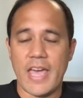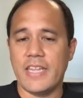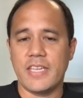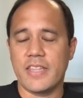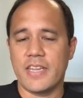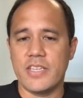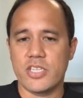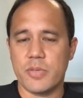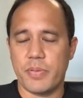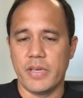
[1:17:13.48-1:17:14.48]
anything that
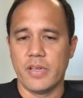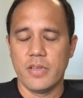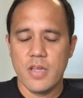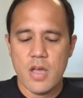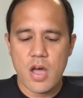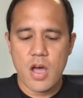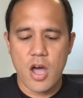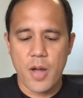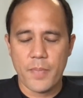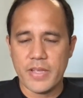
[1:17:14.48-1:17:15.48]
isn't a pill.
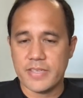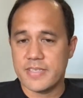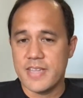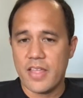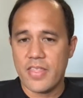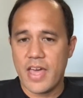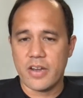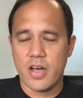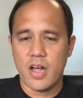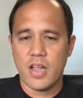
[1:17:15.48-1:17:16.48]
It's not
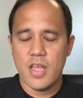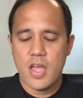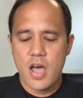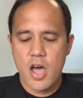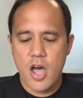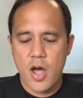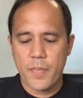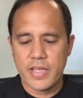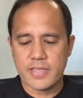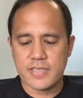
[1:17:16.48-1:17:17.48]
that at all.
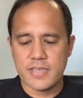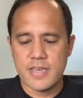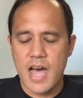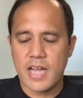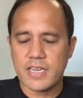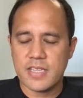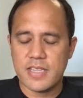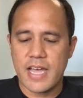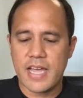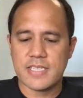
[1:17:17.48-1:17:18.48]
It's not
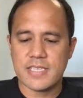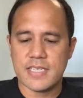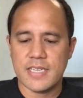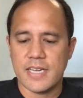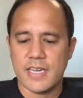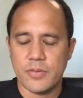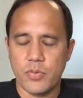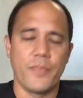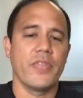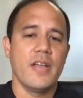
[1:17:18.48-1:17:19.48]
that.
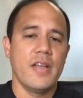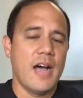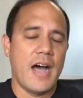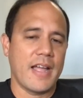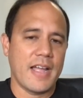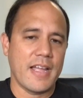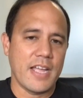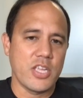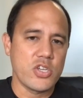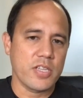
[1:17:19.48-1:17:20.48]
I
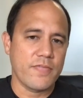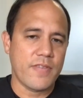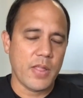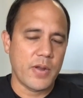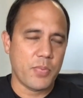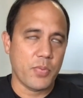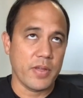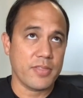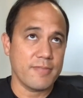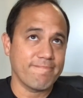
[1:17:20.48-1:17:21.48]
usually follow it up
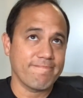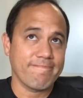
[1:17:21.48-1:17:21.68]
with